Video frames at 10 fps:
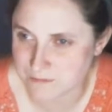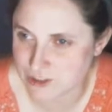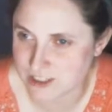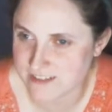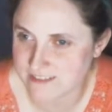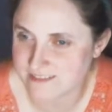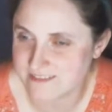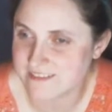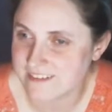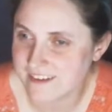shit.
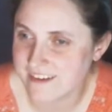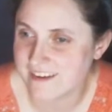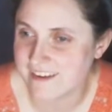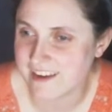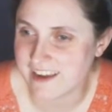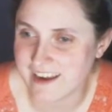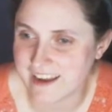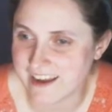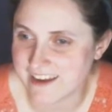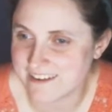And
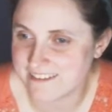I